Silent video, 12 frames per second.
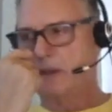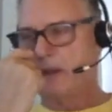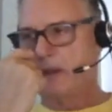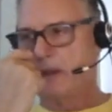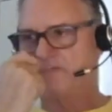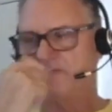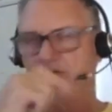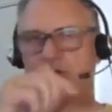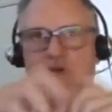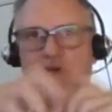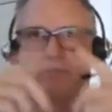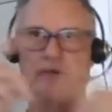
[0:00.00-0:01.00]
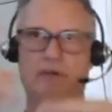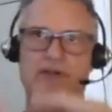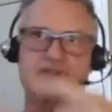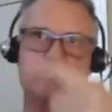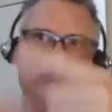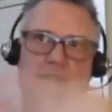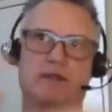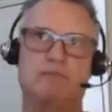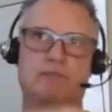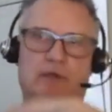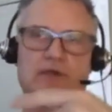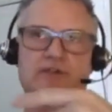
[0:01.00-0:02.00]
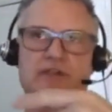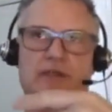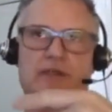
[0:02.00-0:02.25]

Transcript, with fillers: futuristic mercy,